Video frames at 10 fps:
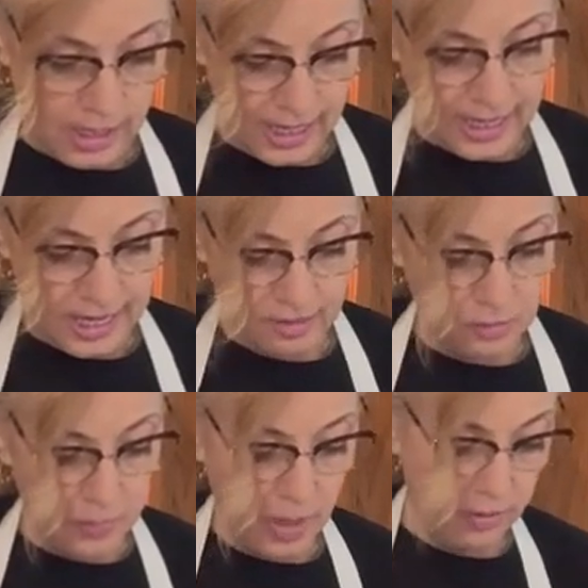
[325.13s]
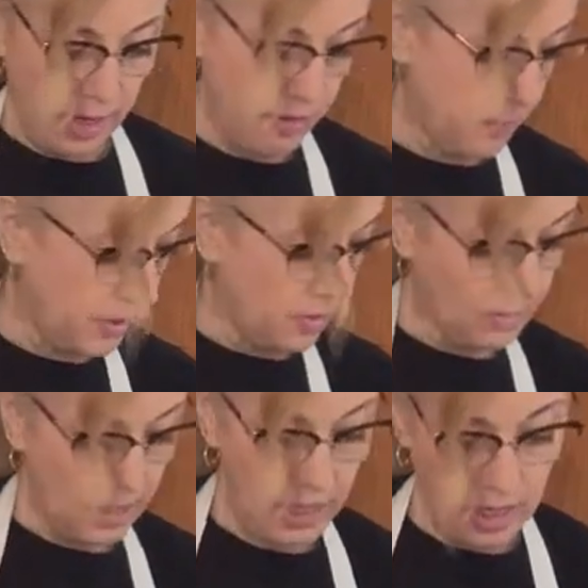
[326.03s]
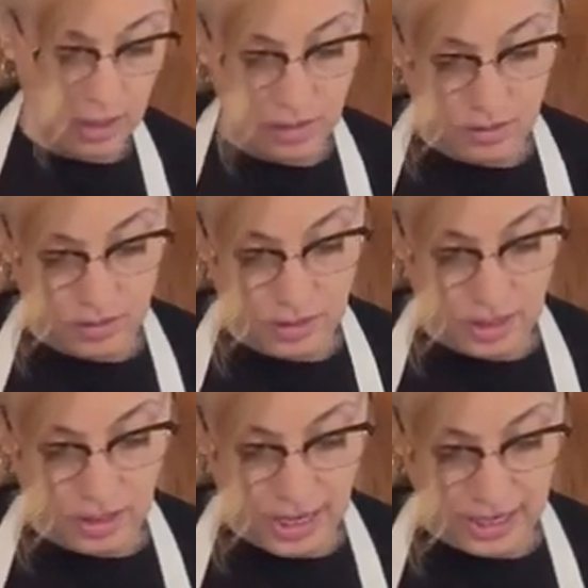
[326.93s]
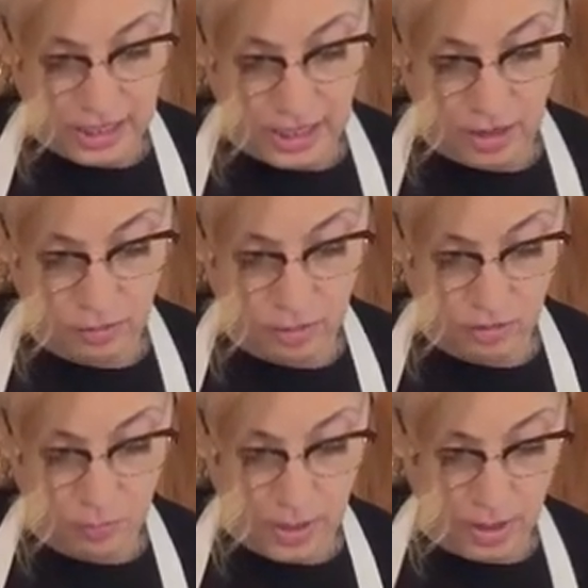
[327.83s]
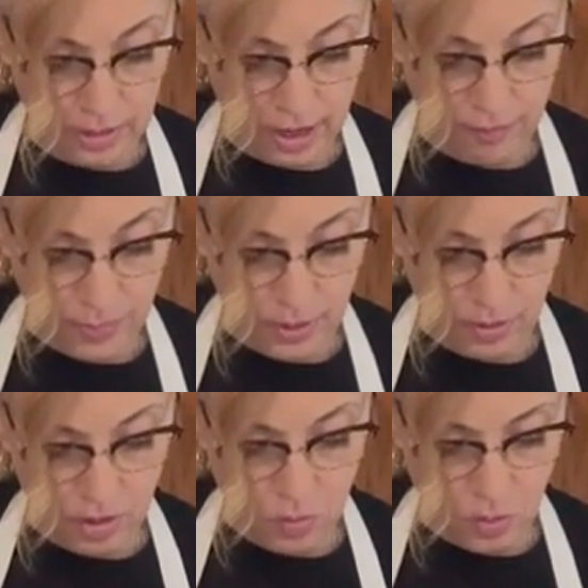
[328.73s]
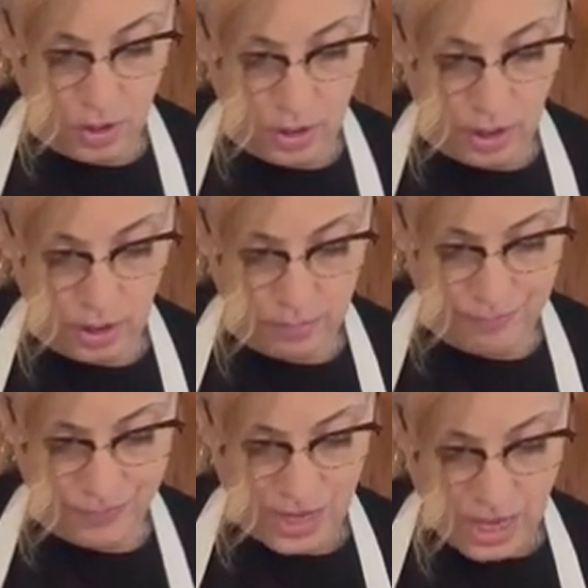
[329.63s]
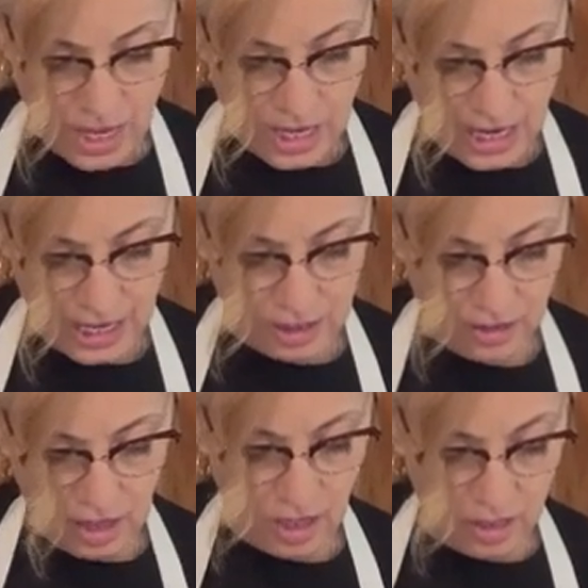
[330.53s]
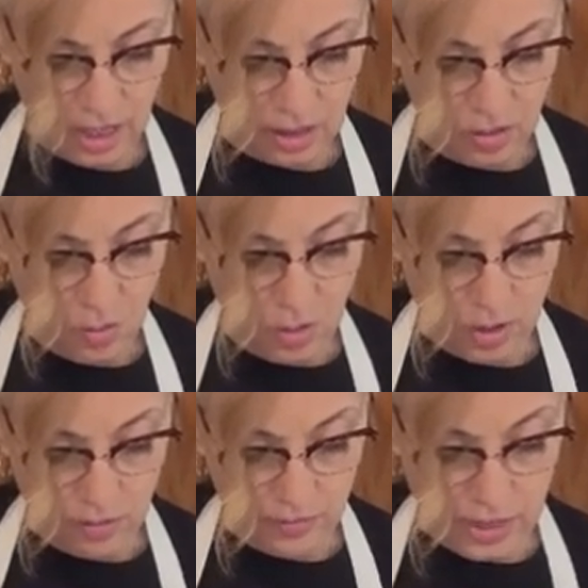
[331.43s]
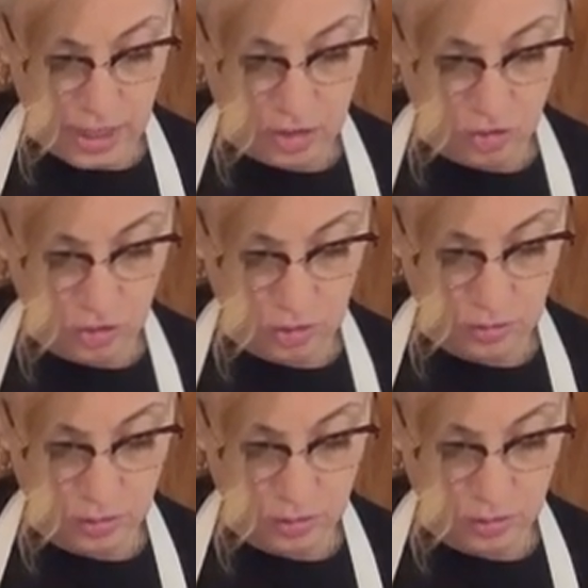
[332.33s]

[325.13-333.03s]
I got a small knife because I can handle the small knife there. And you want to cut them kind of thick, like 1/4 of an inch.